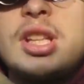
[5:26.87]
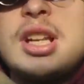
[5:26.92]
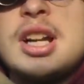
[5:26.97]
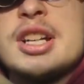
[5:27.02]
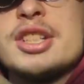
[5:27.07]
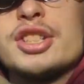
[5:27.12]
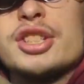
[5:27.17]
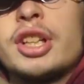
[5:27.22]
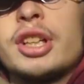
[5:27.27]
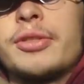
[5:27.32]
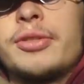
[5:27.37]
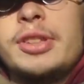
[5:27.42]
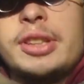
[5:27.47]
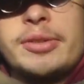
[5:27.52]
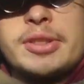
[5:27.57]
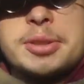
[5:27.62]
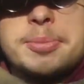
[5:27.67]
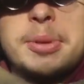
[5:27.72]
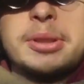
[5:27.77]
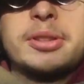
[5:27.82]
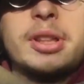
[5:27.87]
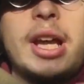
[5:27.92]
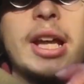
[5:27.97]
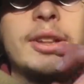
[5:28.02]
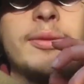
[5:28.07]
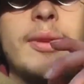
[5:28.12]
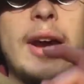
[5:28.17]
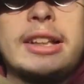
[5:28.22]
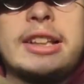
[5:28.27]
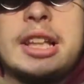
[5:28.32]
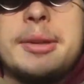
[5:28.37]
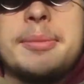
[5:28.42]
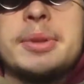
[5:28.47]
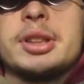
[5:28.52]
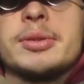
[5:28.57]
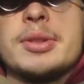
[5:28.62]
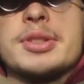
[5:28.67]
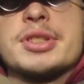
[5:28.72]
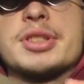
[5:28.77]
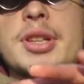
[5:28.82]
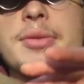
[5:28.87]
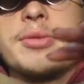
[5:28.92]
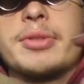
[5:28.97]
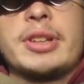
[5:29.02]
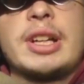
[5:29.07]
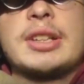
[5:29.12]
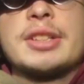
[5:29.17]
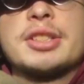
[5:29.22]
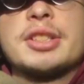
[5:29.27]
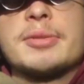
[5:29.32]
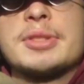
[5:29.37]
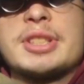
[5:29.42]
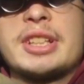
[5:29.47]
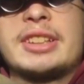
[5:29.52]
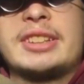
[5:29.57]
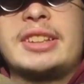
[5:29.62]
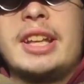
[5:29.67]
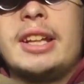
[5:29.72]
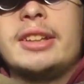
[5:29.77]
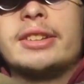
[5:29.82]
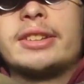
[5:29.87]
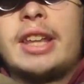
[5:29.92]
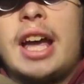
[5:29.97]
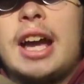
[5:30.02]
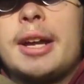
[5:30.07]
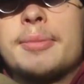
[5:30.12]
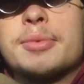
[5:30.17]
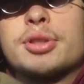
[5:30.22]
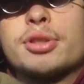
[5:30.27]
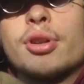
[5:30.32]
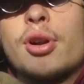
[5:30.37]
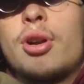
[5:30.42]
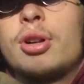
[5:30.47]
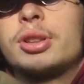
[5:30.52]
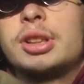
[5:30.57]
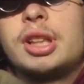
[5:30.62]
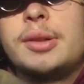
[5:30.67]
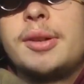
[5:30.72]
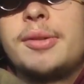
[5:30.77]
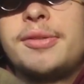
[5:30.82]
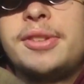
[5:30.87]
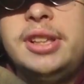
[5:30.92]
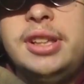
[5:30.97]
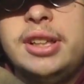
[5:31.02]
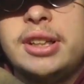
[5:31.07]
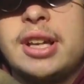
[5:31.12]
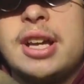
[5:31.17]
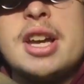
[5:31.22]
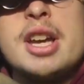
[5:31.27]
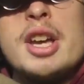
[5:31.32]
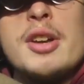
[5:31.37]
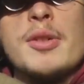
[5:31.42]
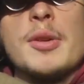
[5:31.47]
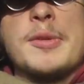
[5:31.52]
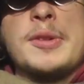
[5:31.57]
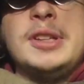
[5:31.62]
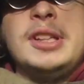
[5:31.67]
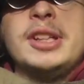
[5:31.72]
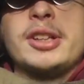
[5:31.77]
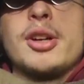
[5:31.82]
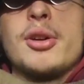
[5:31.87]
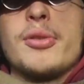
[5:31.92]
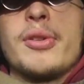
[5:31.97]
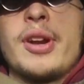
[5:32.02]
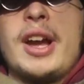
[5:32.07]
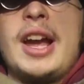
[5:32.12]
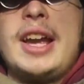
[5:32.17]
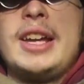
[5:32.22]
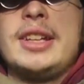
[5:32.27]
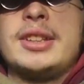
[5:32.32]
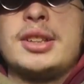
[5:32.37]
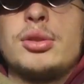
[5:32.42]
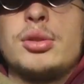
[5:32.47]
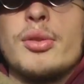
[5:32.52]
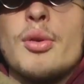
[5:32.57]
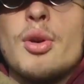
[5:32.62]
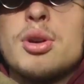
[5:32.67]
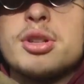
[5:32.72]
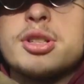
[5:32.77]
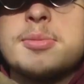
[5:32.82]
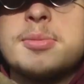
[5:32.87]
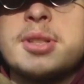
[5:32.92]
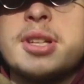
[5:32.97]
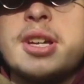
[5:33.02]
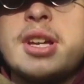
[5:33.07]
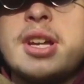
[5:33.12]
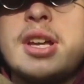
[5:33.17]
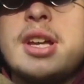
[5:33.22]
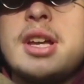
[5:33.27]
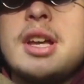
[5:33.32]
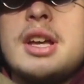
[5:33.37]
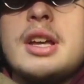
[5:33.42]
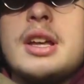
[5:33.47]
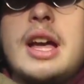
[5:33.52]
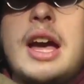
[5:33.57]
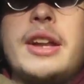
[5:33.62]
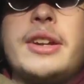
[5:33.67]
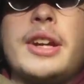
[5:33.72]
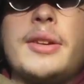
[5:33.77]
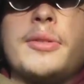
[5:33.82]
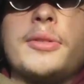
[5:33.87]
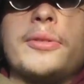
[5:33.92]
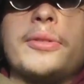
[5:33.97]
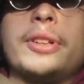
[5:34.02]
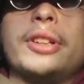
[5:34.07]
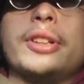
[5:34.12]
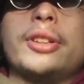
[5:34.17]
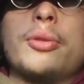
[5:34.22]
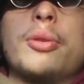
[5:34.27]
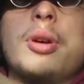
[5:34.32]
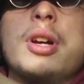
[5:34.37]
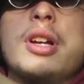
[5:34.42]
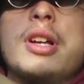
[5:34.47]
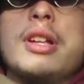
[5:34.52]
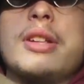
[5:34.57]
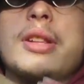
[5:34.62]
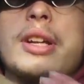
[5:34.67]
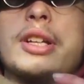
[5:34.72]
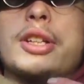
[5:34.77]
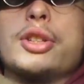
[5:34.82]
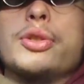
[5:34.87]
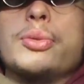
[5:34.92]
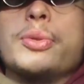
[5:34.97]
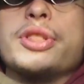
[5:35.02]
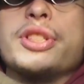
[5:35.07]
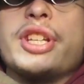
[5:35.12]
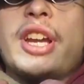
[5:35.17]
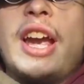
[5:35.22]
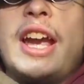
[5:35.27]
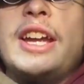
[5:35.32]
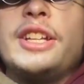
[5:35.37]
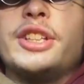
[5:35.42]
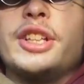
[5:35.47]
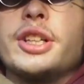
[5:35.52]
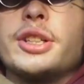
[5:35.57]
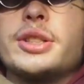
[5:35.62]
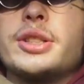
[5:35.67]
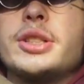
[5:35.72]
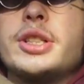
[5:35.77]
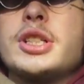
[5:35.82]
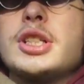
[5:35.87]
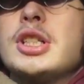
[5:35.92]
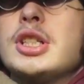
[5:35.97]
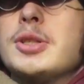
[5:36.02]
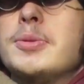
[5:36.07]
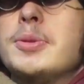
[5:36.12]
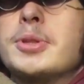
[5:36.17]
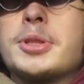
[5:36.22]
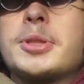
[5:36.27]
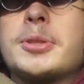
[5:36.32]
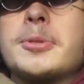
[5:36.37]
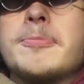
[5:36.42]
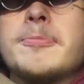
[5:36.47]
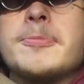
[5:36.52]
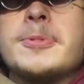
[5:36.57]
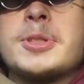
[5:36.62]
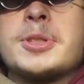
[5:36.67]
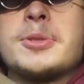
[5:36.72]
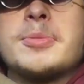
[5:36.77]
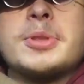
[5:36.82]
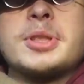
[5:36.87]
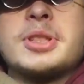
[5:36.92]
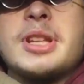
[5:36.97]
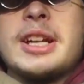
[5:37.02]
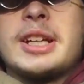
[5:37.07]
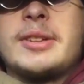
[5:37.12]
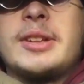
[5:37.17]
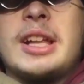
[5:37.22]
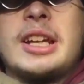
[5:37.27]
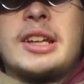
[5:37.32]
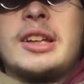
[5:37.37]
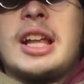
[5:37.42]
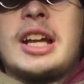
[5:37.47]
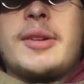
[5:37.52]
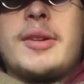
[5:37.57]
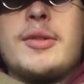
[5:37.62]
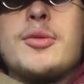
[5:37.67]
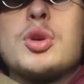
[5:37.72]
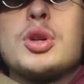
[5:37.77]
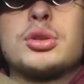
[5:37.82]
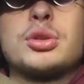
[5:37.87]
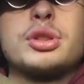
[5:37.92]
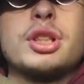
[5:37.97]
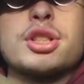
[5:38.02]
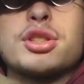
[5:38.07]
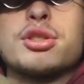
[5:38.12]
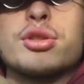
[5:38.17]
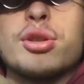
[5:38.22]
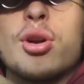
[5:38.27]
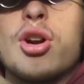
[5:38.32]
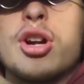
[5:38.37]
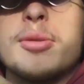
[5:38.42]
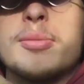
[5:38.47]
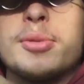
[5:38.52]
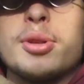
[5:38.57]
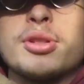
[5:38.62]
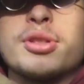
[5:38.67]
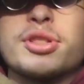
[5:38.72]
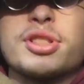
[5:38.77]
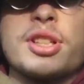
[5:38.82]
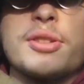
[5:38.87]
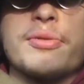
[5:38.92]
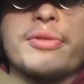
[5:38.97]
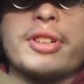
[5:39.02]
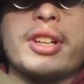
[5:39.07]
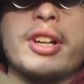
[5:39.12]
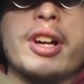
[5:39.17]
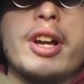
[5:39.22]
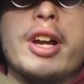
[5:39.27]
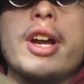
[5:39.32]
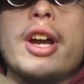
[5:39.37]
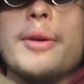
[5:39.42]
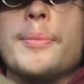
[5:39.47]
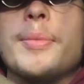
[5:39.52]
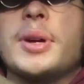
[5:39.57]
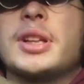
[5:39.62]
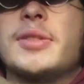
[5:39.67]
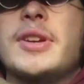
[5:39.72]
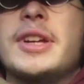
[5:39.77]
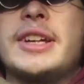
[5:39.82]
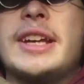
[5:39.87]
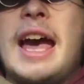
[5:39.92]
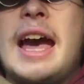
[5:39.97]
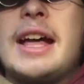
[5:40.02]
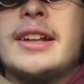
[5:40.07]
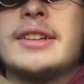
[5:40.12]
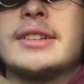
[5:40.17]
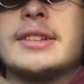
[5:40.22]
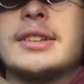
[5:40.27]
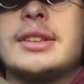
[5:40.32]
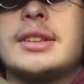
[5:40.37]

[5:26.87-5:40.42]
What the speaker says: I started feeling this, but at that time it was something else. It was like 10 times stronger, the feeling of hate towards me and everything, you know, like this hatred, this like they want to destroy me or something, but they can't,